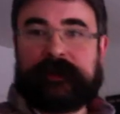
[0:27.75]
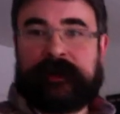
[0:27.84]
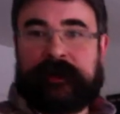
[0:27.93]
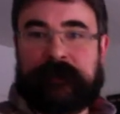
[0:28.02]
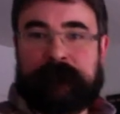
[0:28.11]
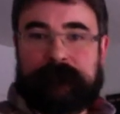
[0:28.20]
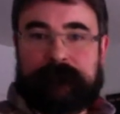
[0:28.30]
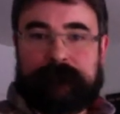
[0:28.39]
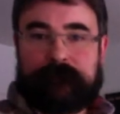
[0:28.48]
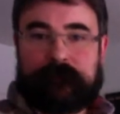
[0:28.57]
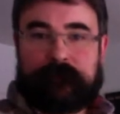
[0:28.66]

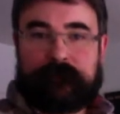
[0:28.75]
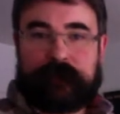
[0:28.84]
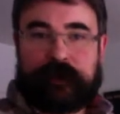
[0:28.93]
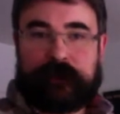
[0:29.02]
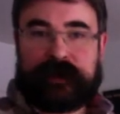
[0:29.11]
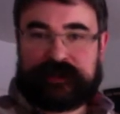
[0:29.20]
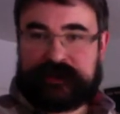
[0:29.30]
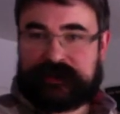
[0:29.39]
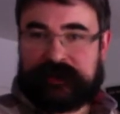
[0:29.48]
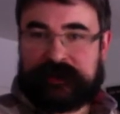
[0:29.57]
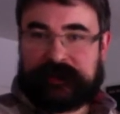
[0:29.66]
you might
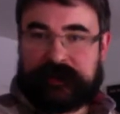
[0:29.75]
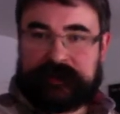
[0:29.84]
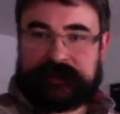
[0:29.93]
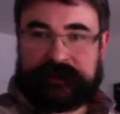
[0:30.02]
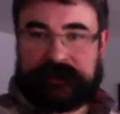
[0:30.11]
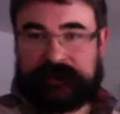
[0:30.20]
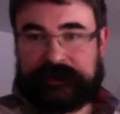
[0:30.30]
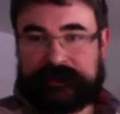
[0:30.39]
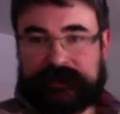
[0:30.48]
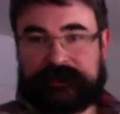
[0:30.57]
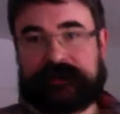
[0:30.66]
just take that as a
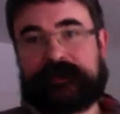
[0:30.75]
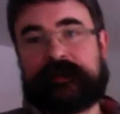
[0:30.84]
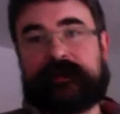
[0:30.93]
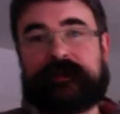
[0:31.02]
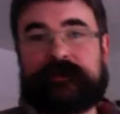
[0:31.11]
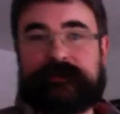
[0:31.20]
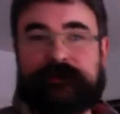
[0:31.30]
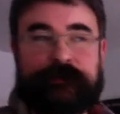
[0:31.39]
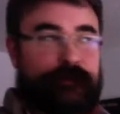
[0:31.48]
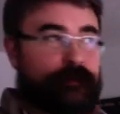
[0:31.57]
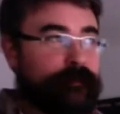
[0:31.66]
nudge
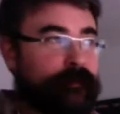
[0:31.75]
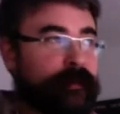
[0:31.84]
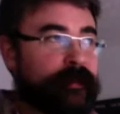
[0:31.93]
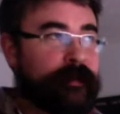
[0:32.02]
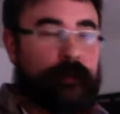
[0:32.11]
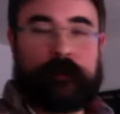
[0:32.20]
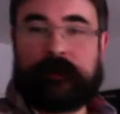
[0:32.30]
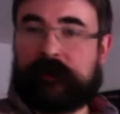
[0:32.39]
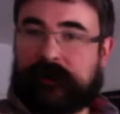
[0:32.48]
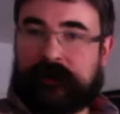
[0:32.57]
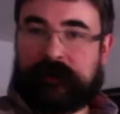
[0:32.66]
to really
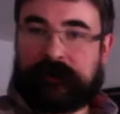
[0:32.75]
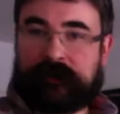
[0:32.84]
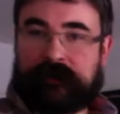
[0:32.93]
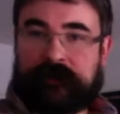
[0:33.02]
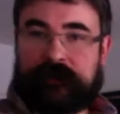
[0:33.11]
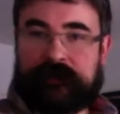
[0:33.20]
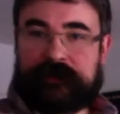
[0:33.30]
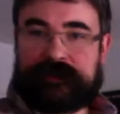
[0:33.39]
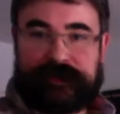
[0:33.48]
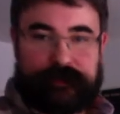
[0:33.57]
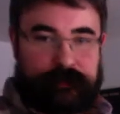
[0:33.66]
work on your
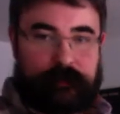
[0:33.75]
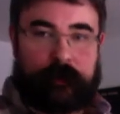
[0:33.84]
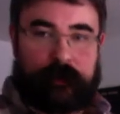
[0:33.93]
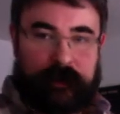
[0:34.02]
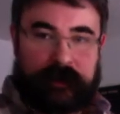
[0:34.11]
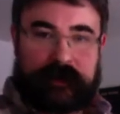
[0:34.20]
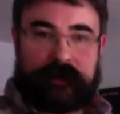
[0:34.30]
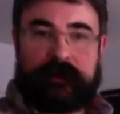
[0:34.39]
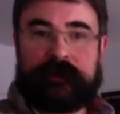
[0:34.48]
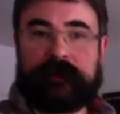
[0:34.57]
general walking.